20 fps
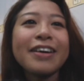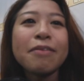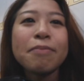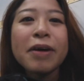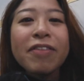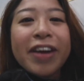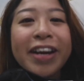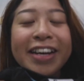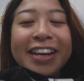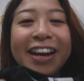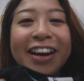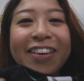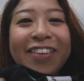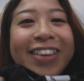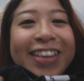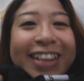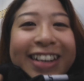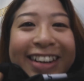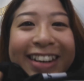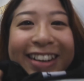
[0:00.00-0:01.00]
But right now,
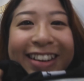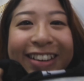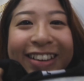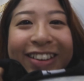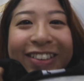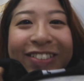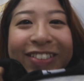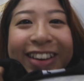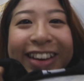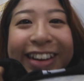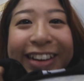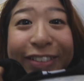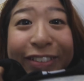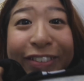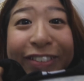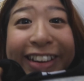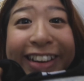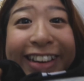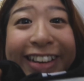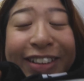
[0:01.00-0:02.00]
we are
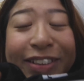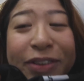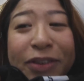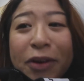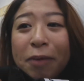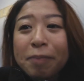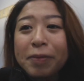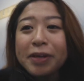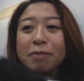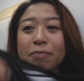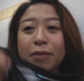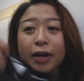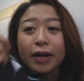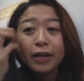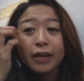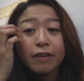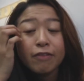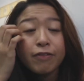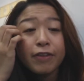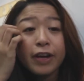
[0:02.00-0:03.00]
going to go pick
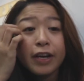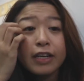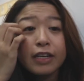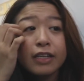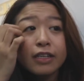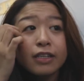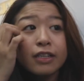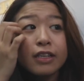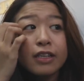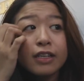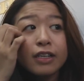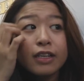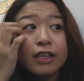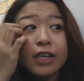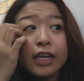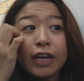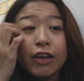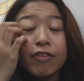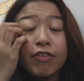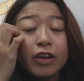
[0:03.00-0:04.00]
my friend
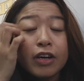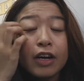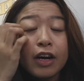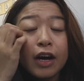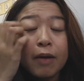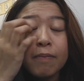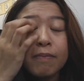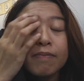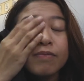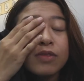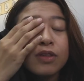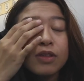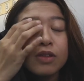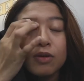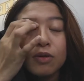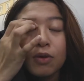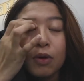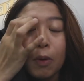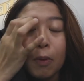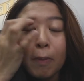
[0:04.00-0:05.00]
Ariel up
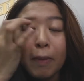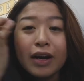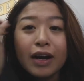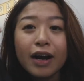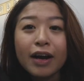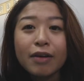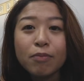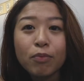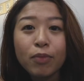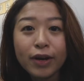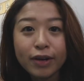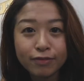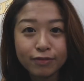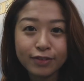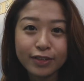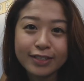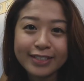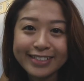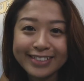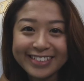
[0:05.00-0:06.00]
to go makan
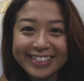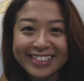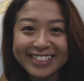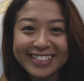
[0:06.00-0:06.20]
breakfast.